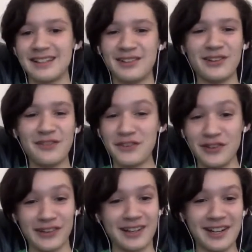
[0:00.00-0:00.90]

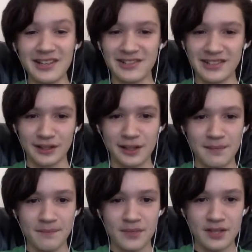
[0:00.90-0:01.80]
Delivered. Interesting.
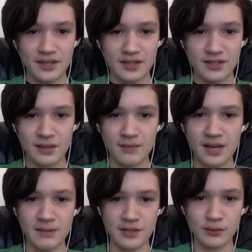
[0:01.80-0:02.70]

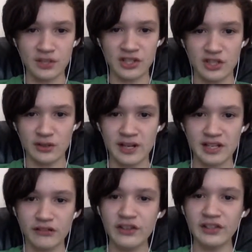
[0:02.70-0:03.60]
Sometimes he would get a
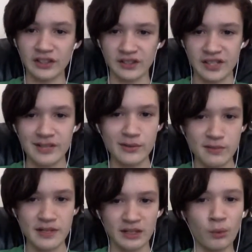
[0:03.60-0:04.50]
strange feeling like he
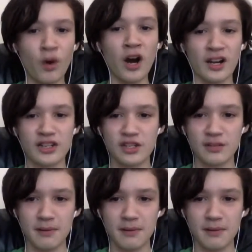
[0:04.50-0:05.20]
was being watched,